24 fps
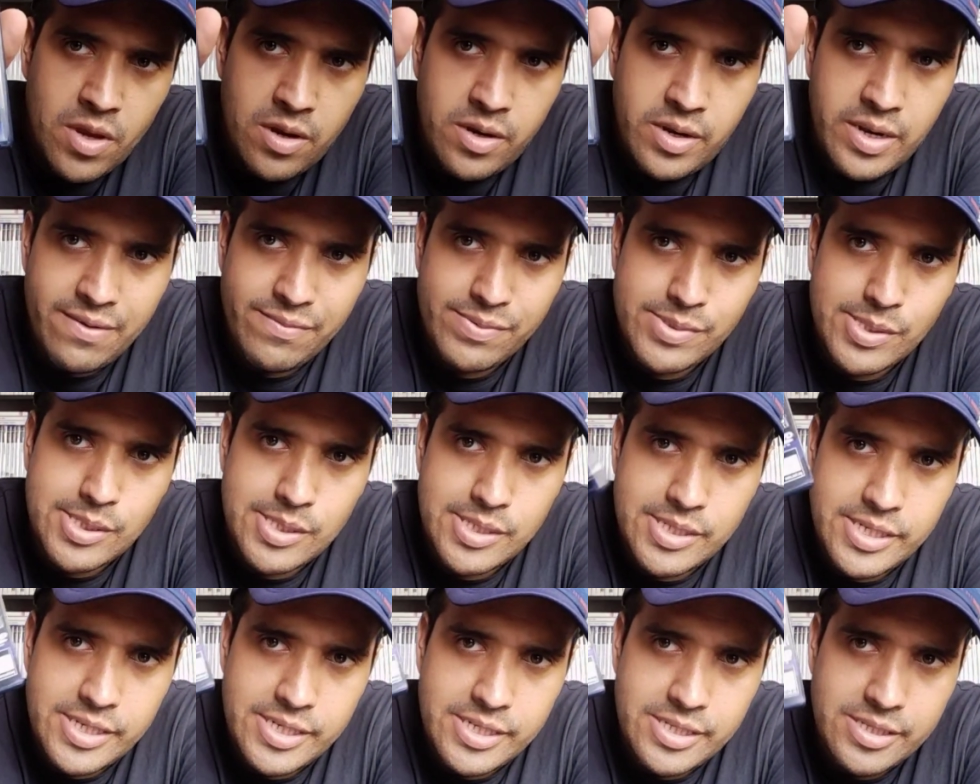Never
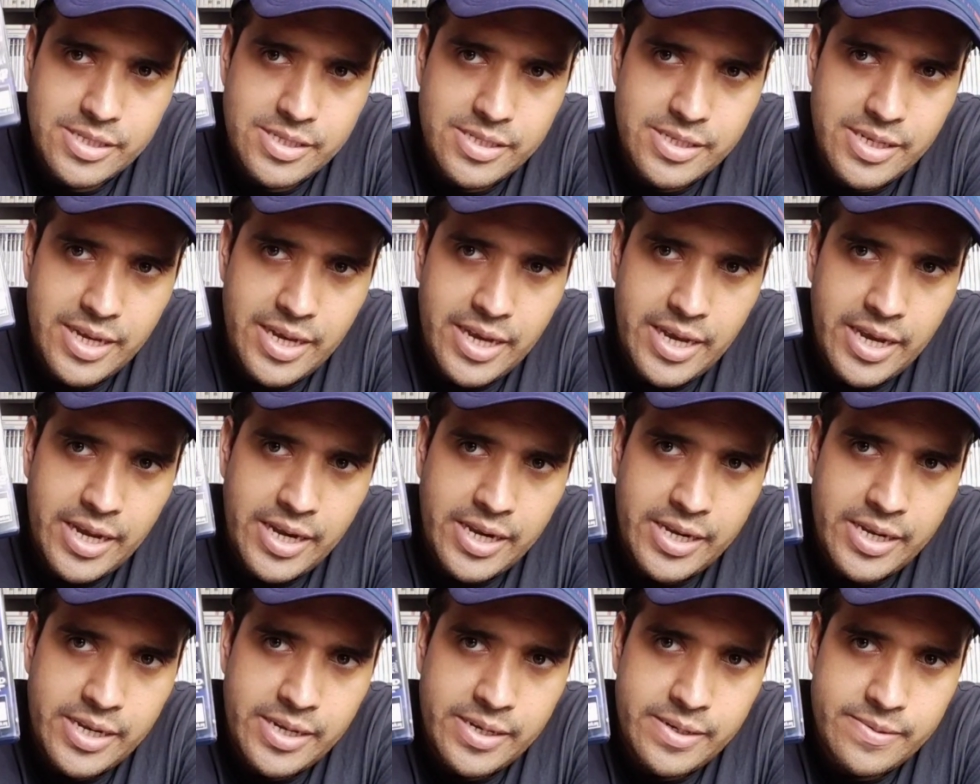seen it.
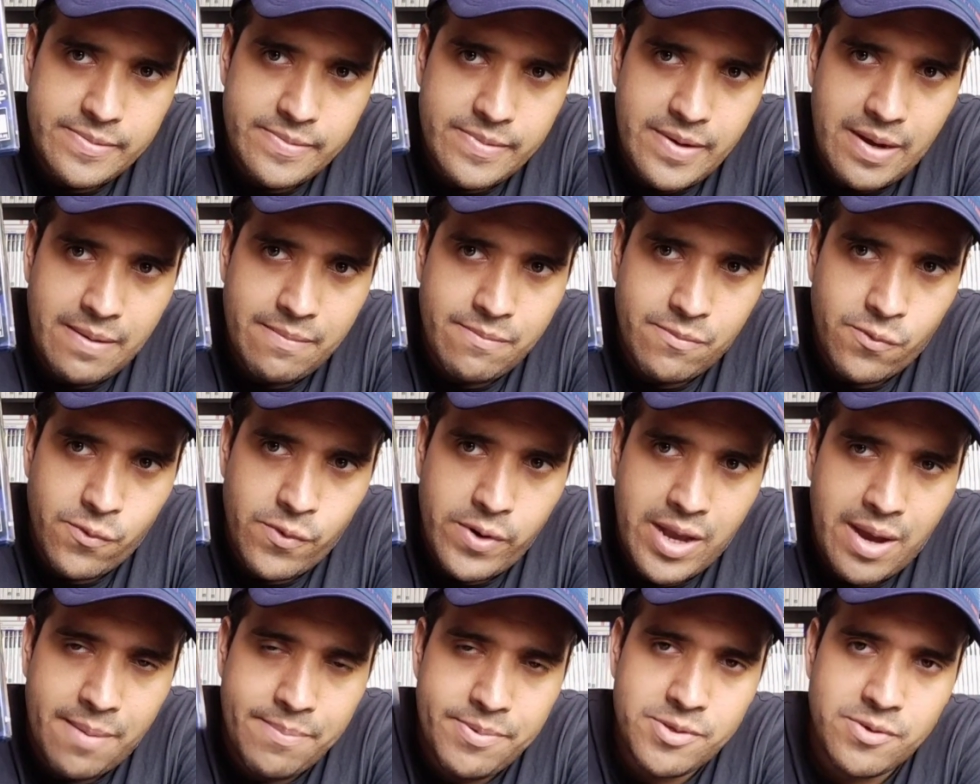And I'm
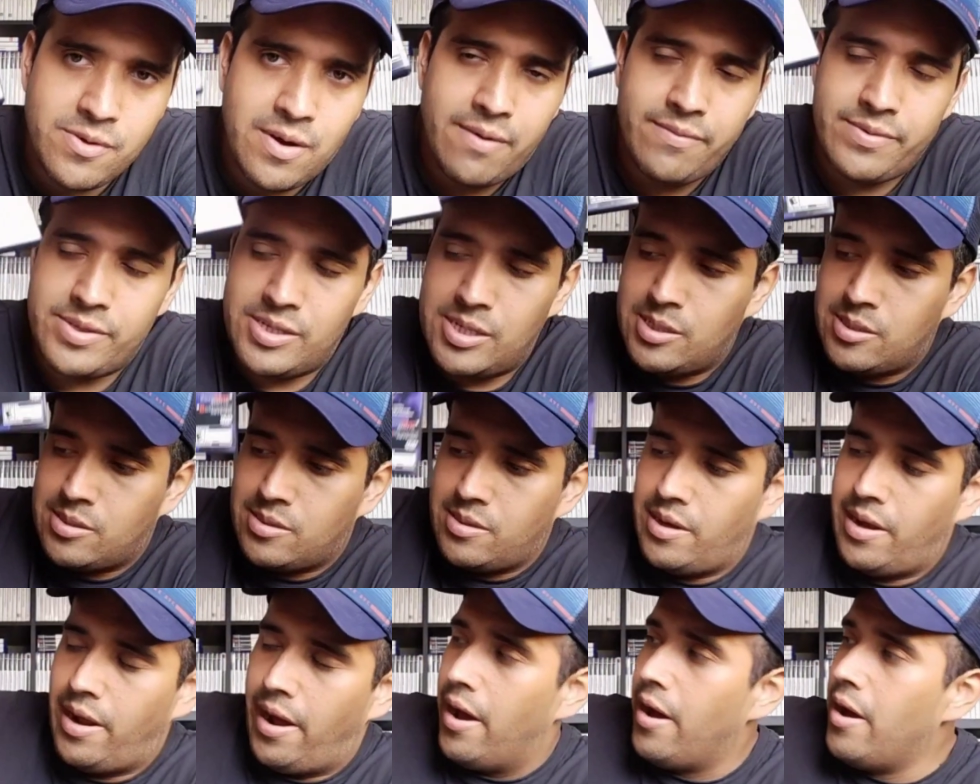really happy to have it. This
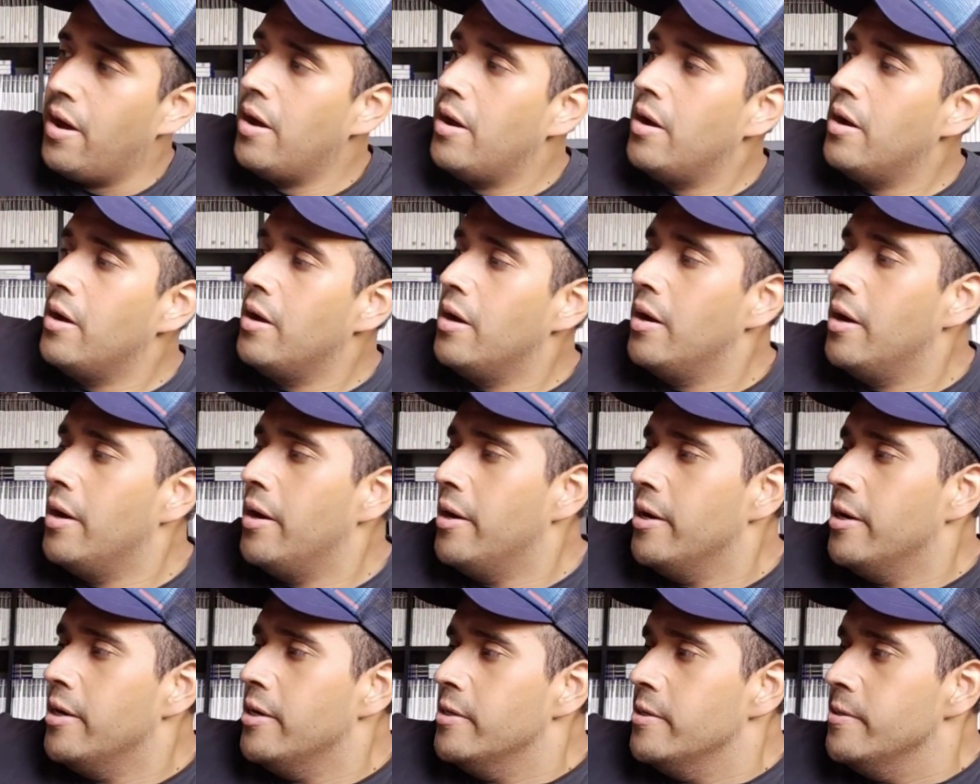is
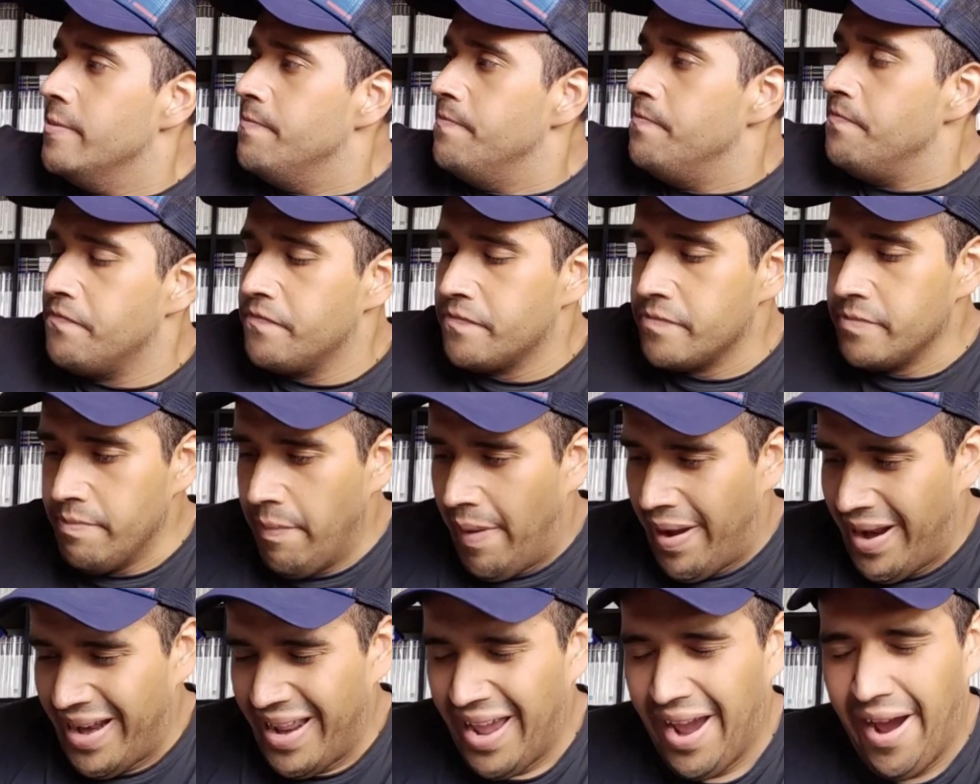
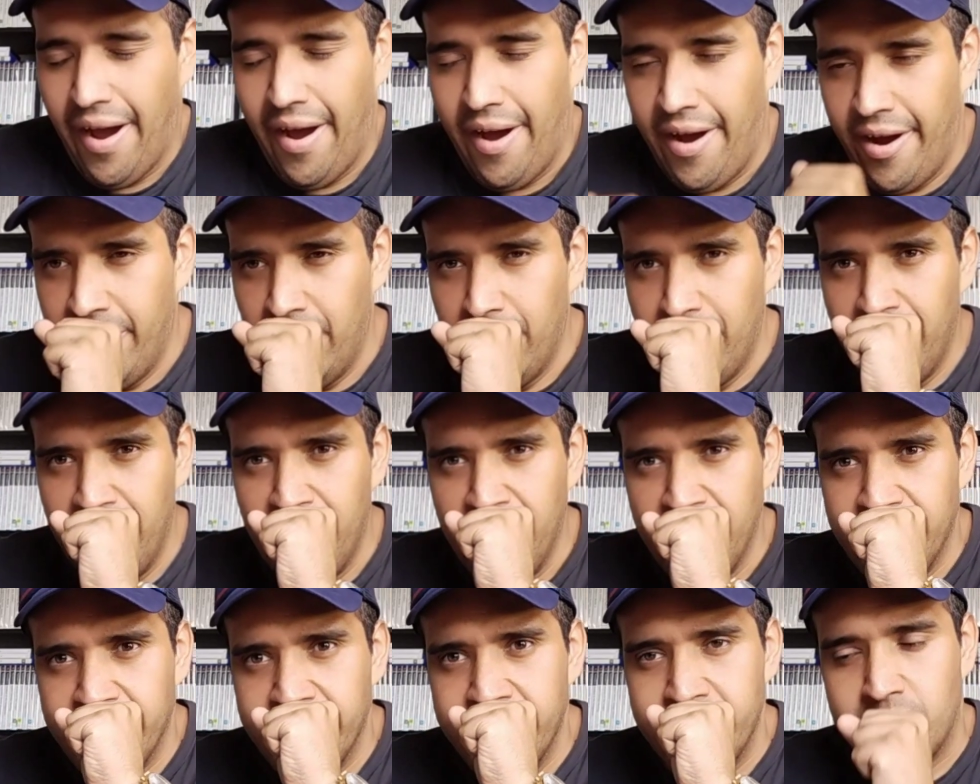mainly,
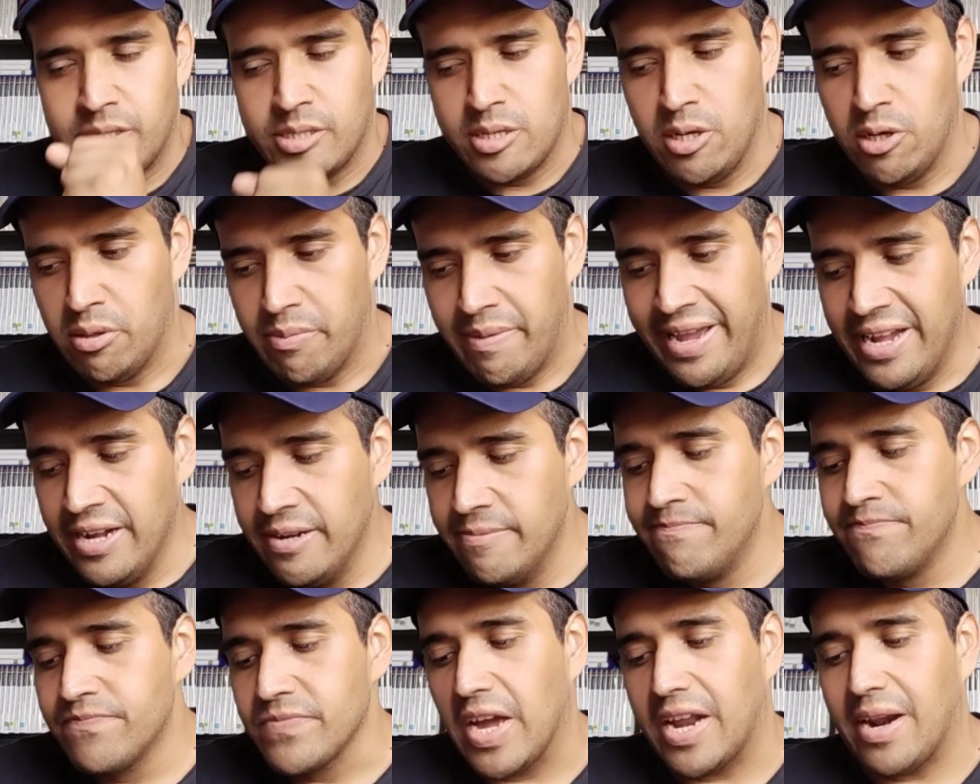
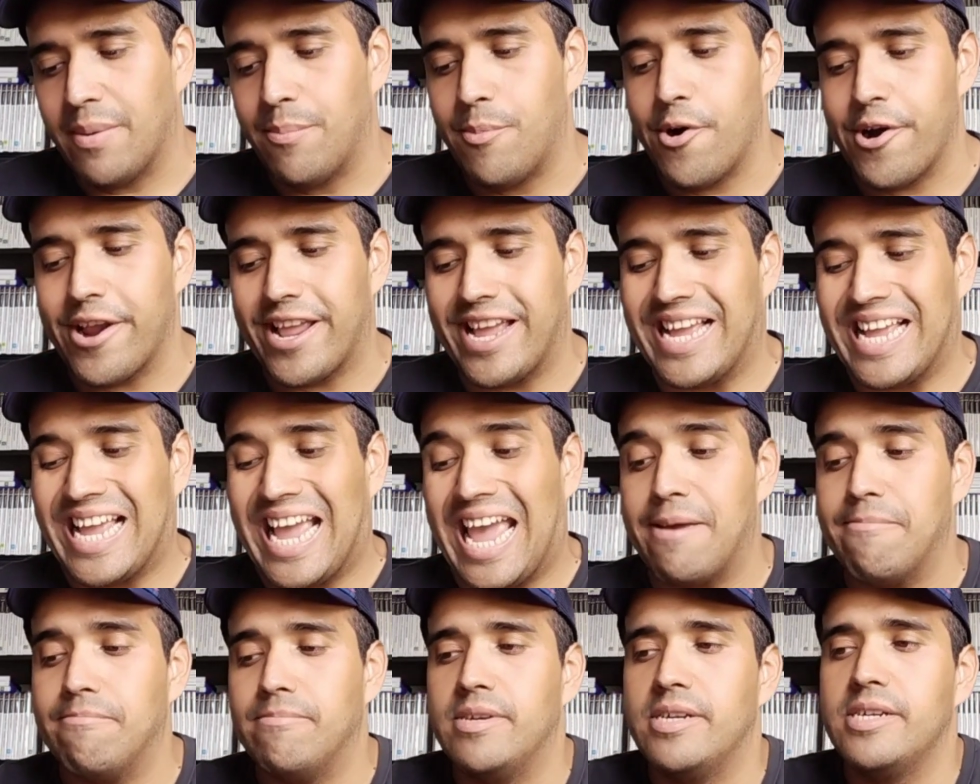an American
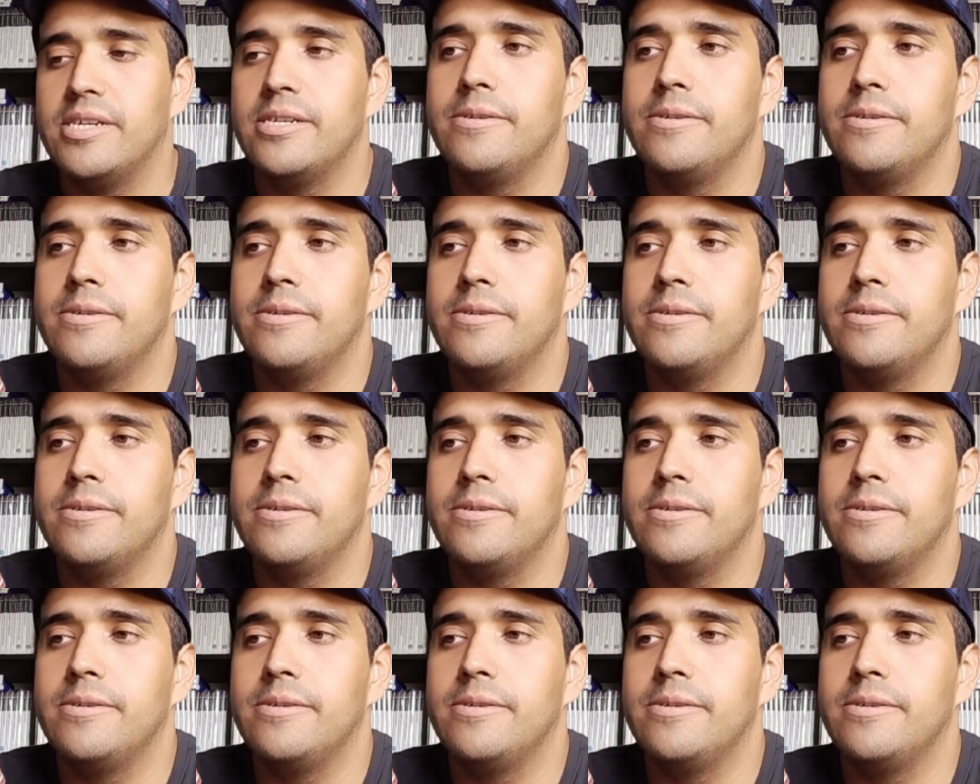game.